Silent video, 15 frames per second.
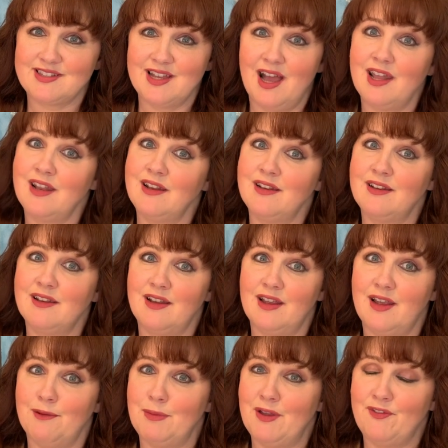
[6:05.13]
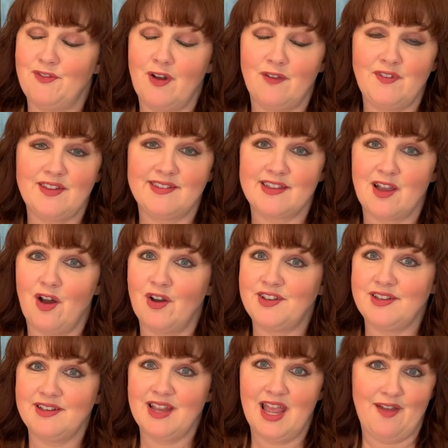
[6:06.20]
started about 5 years ago, I
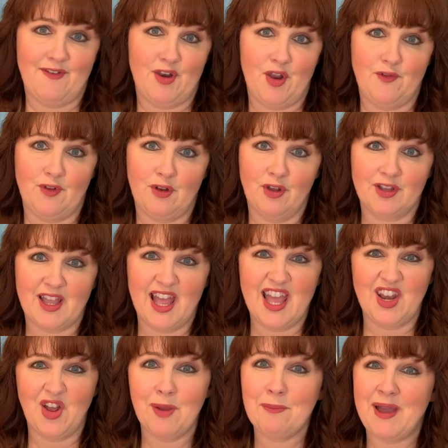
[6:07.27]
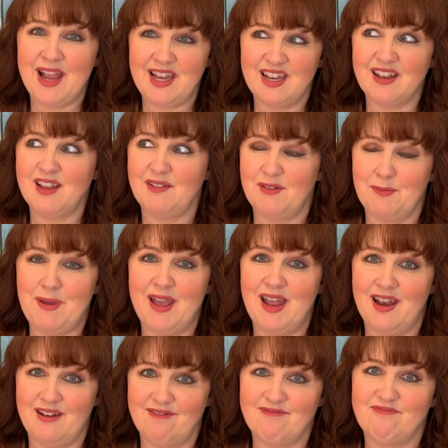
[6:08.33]
didn't have an overlocker and I made about
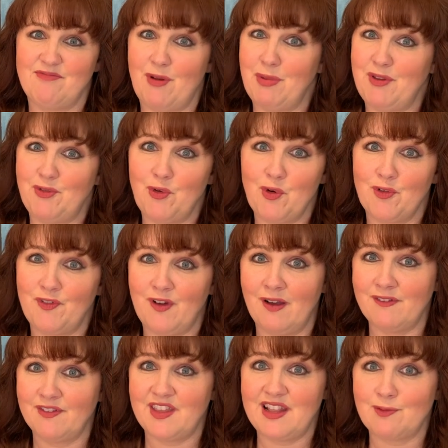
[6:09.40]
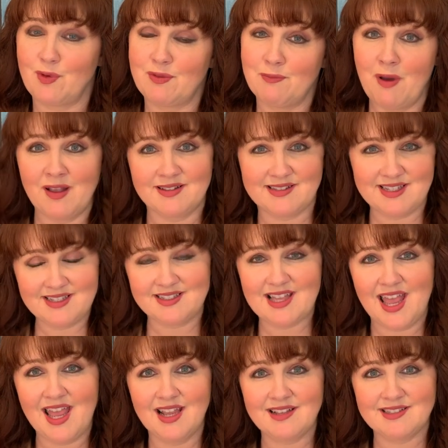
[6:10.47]
probably 4 or 5 of these with my
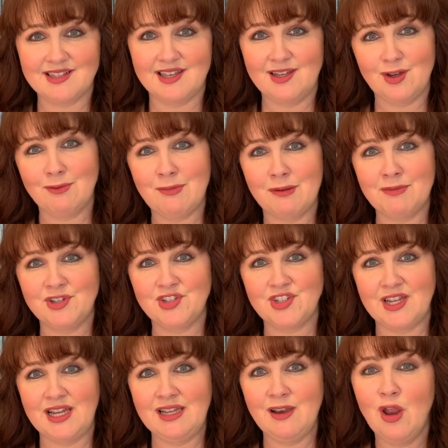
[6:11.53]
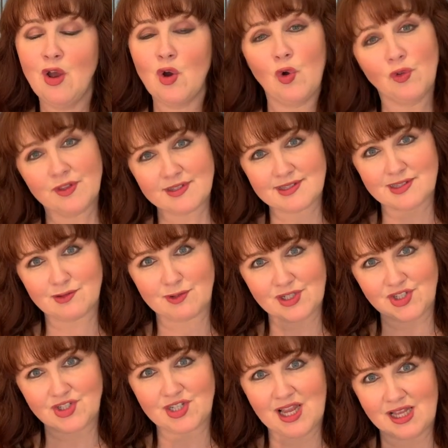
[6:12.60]
zigzag setting on my machine or the
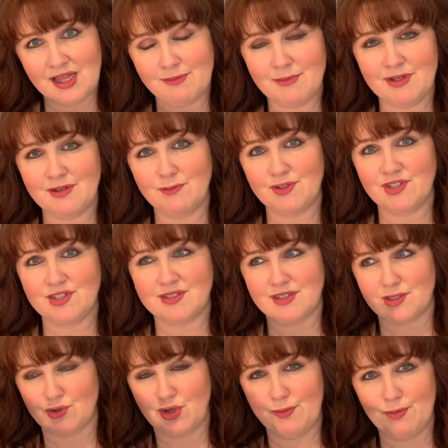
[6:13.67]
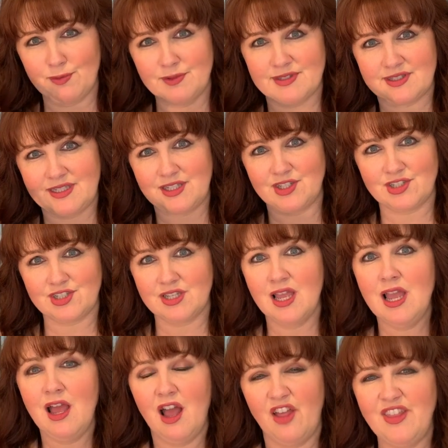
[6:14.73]
stretch element, which is the triple stitch.
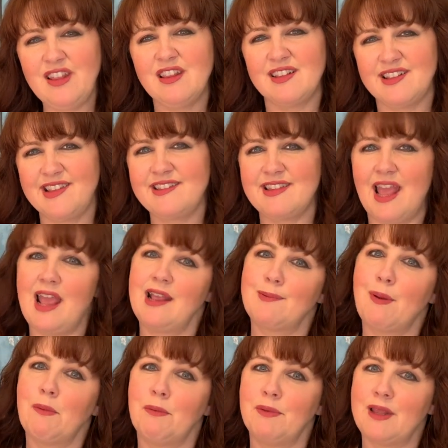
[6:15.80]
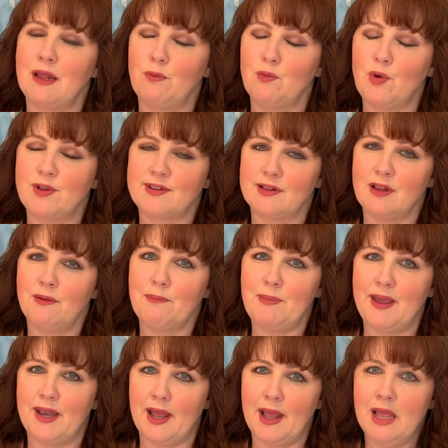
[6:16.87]
I think the zigzags probably works a lot
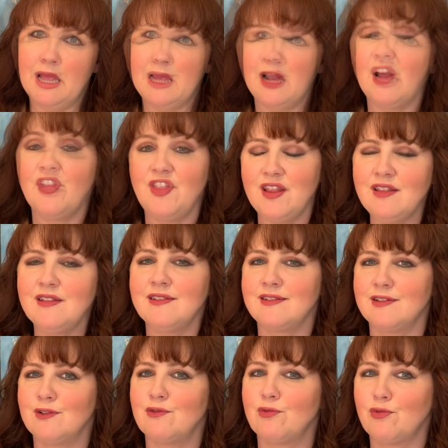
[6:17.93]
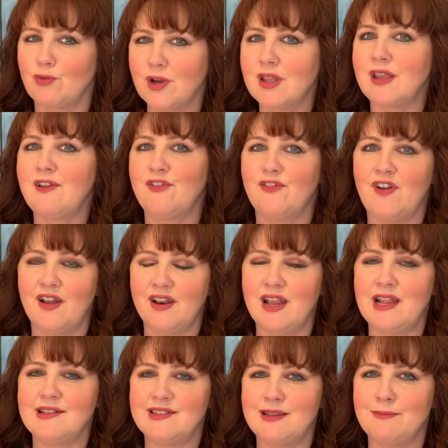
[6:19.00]
better. But I think this is a really fun,
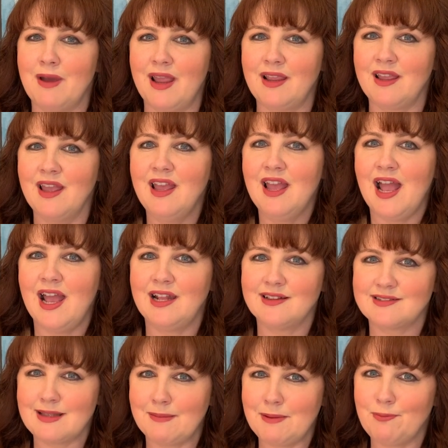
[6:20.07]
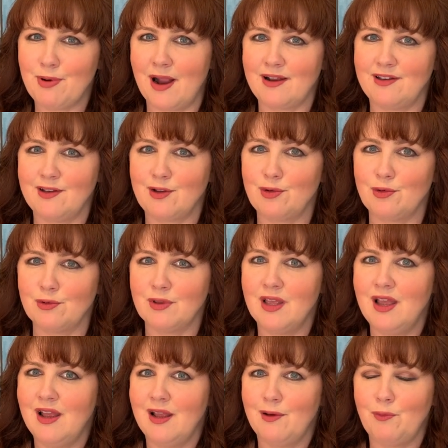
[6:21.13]
easy make and it's something practical.
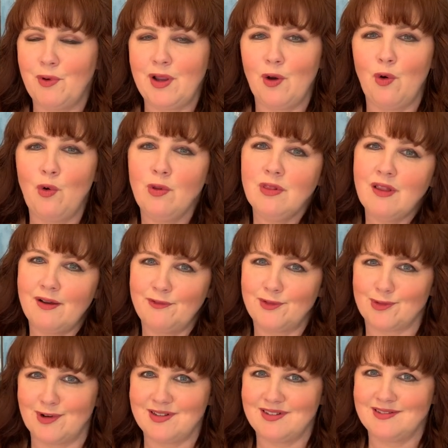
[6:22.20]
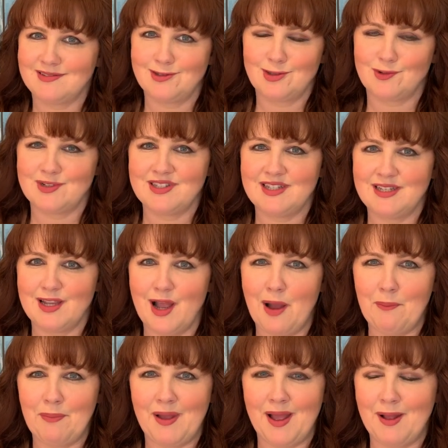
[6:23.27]
We all love dresses and dressing
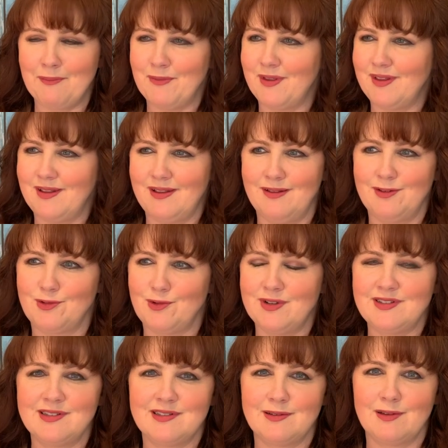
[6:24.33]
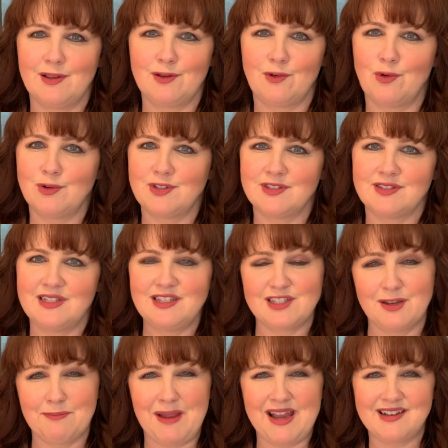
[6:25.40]
up. Dresses are a gorgeous thing
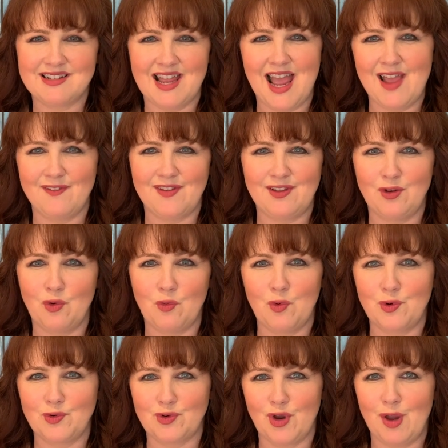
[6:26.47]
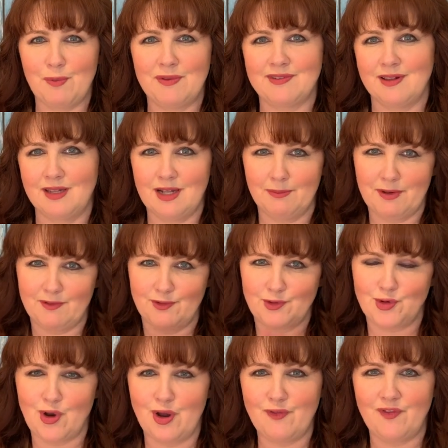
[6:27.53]
to make to have in your wardrobe as a little bit of a
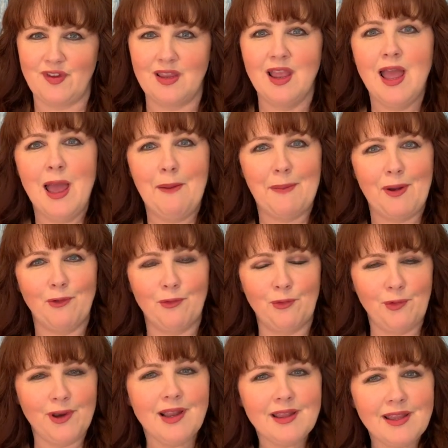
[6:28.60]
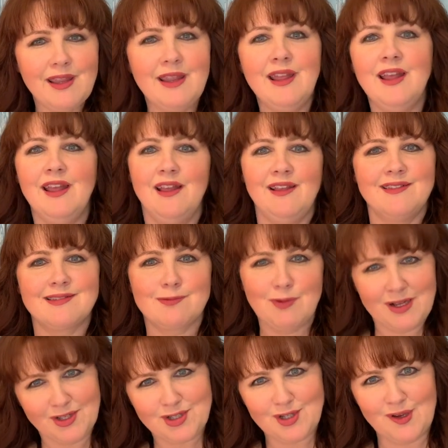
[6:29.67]
trophy. But really,
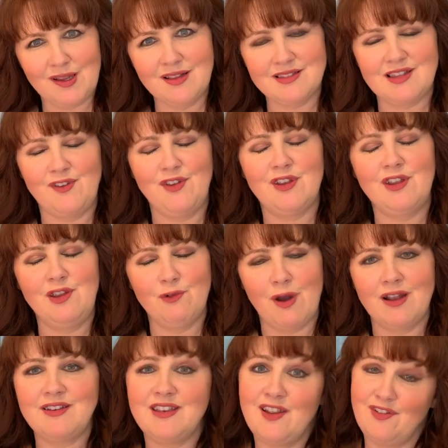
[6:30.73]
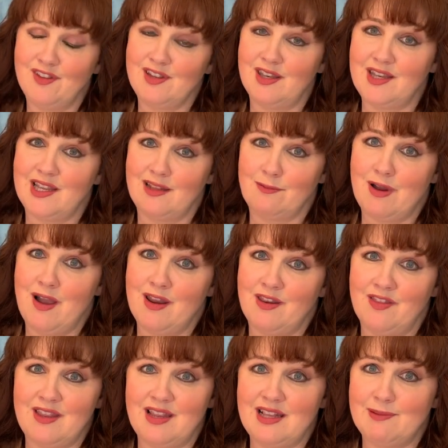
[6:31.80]
sweatshirts, you are definitely going to get the wear out of
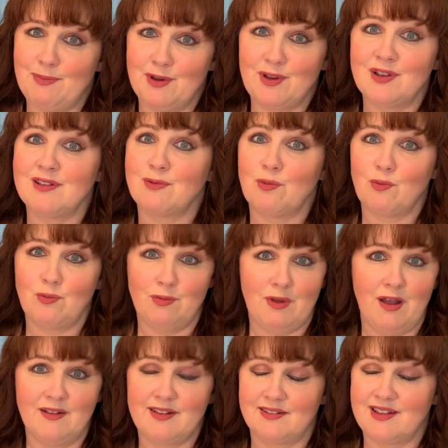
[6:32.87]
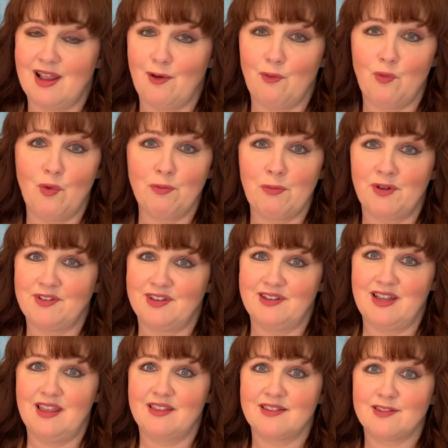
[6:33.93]
these because, as I say, I worn one to
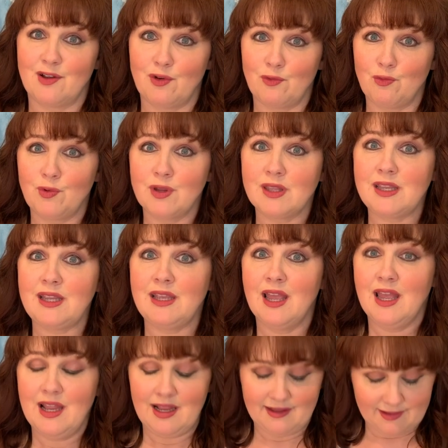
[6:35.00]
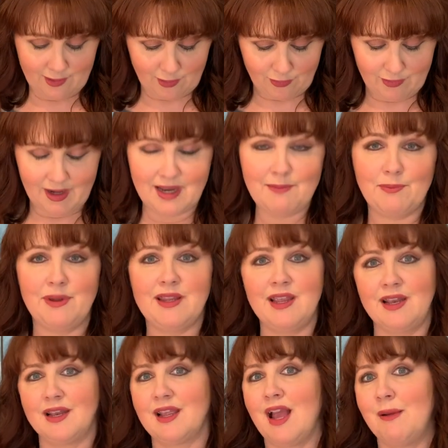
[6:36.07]
death. So really, it's a great
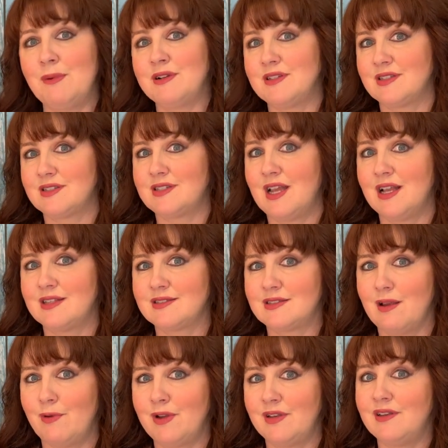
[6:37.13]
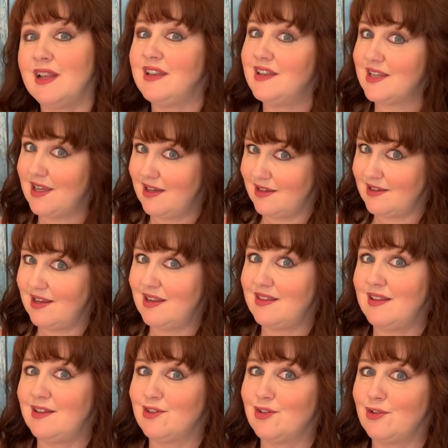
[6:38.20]
beginner garment to start sewing and to get your teeth
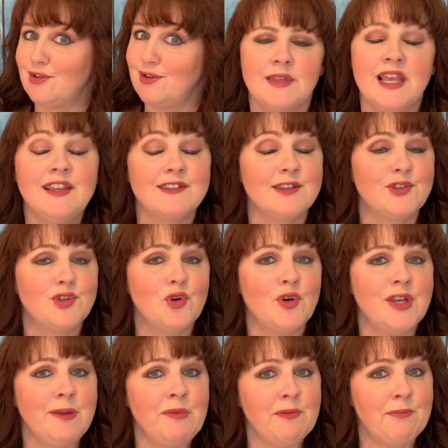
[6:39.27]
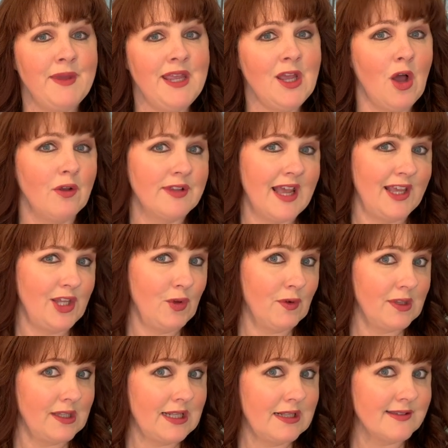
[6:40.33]
into. So join in with me. I'll take you on
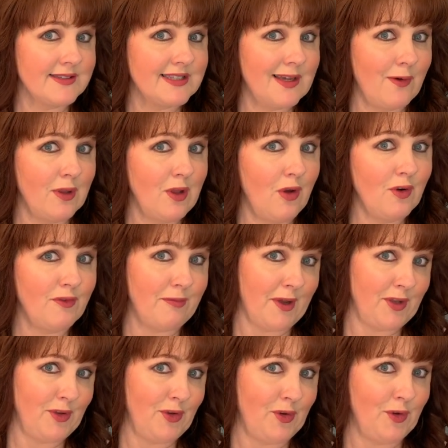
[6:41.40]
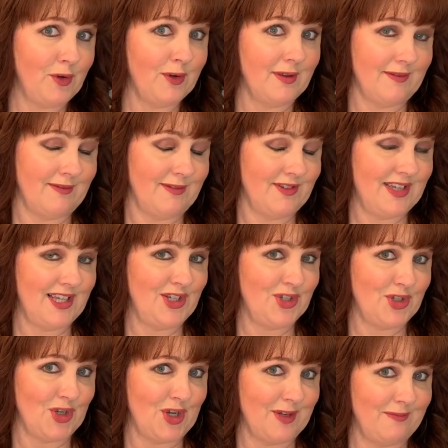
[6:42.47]
a little sew along with my new
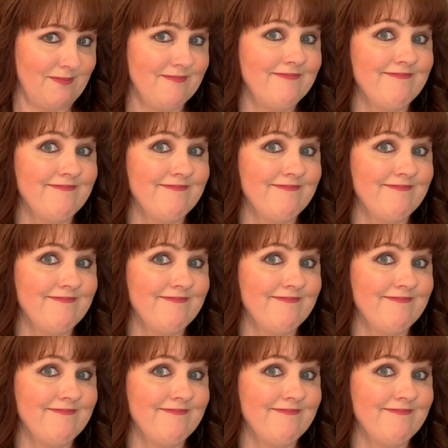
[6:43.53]
t-shirt.